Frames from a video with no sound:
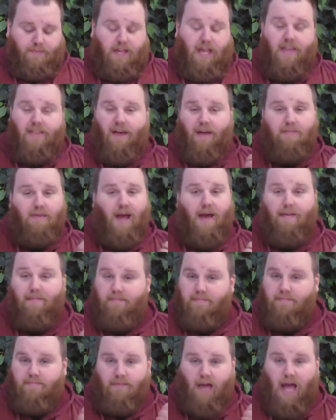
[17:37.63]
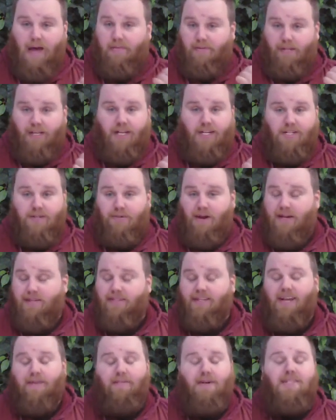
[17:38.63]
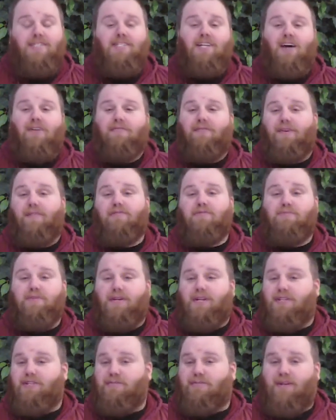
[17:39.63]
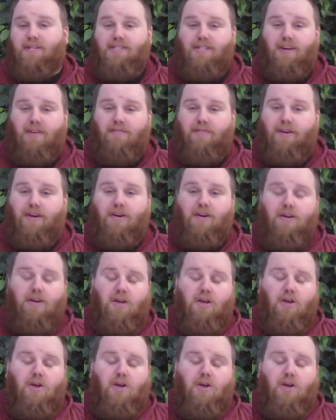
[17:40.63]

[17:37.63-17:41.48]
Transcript: and I'm looking directly at myself and I'm speaking to myself here,